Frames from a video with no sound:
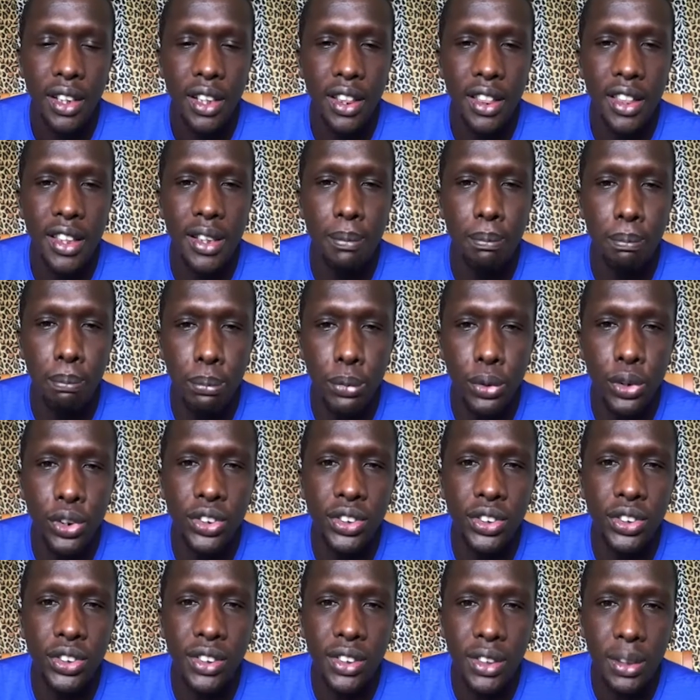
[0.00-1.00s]
the
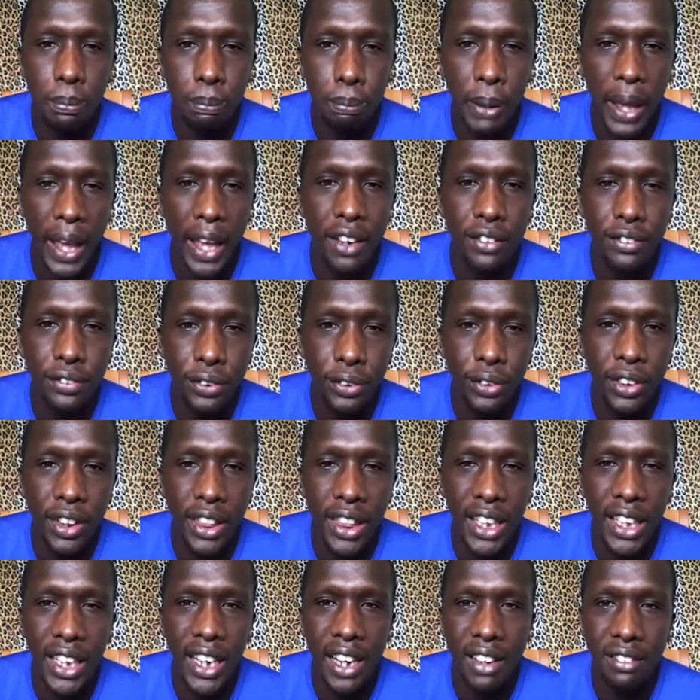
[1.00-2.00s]
most painful
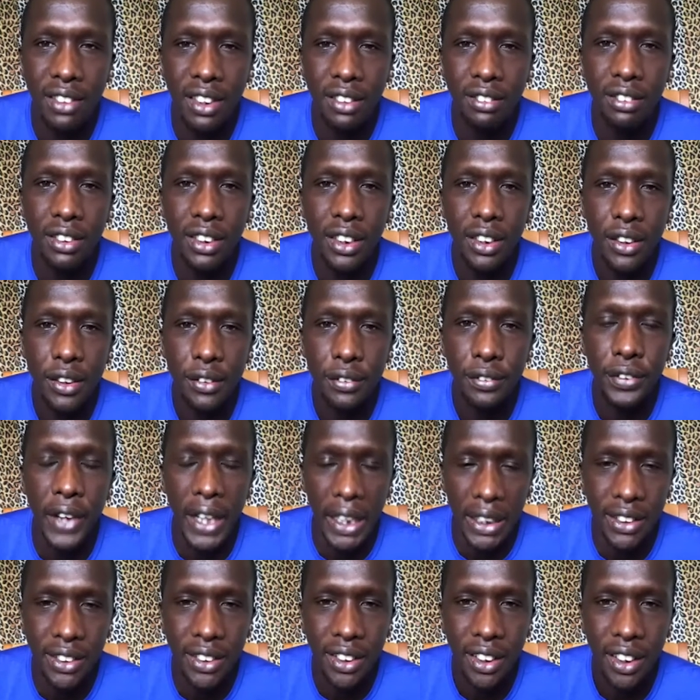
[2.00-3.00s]
thing I've ever felt.